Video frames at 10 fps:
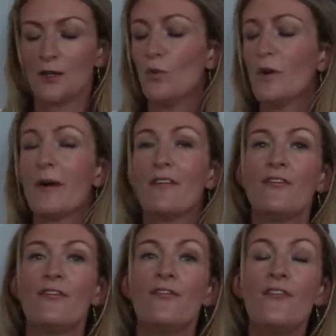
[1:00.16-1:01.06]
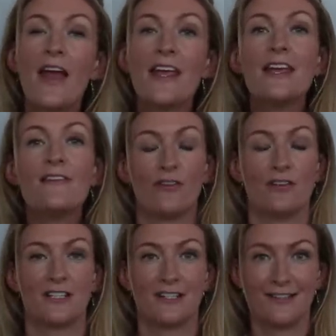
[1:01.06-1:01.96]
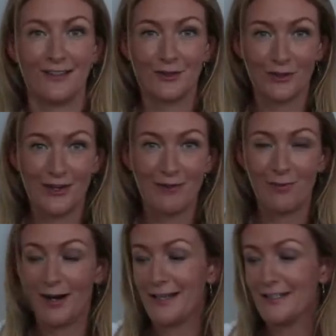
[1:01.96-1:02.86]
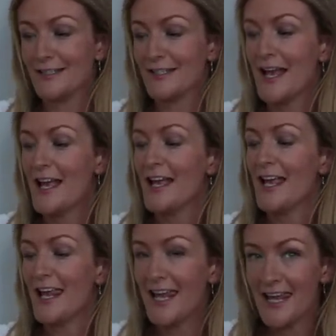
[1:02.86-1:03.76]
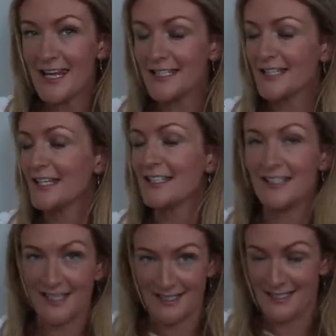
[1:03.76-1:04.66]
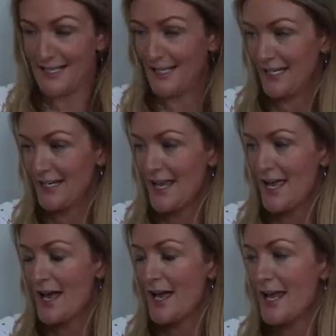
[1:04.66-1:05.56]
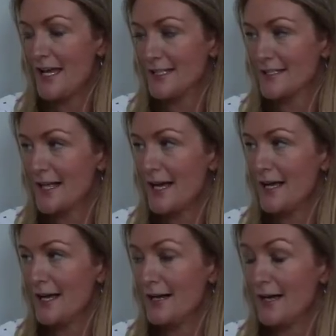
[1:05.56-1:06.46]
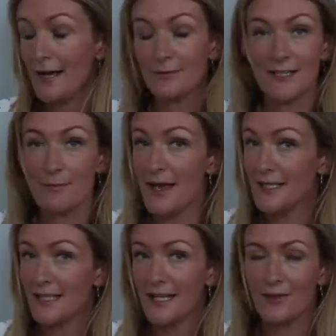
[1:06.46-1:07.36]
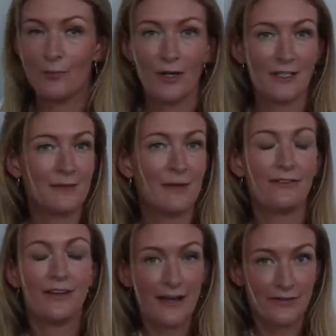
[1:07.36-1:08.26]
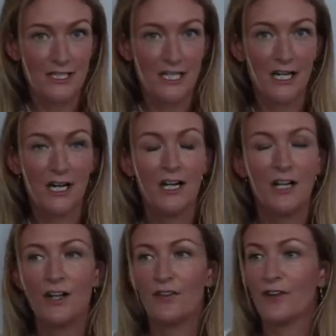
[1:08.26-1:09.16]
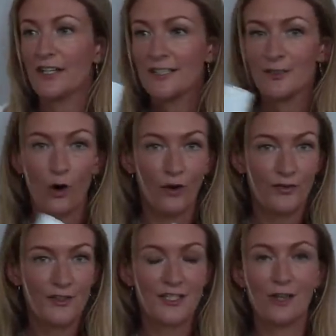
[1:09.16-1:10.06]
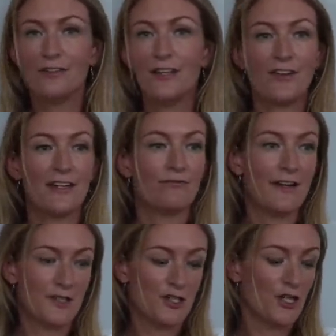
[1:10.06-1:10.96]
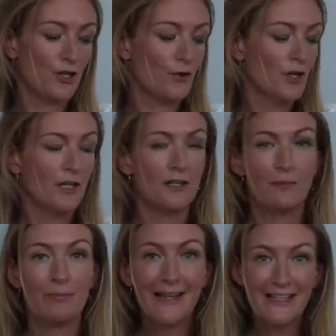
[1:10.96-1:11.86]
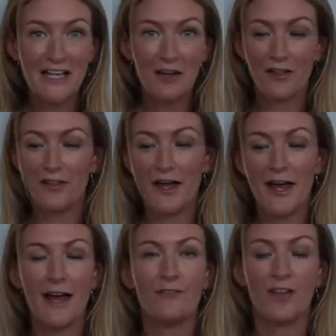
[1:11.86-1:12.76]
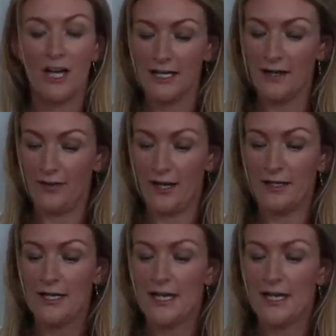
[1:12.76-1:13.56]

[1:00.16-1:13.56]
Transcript: And one of my favourite sun cream brands is Sisley. It's absolutely amazing. The products smell of lavender, very soft, don't leave any residue. Barely tell they're there. I love it.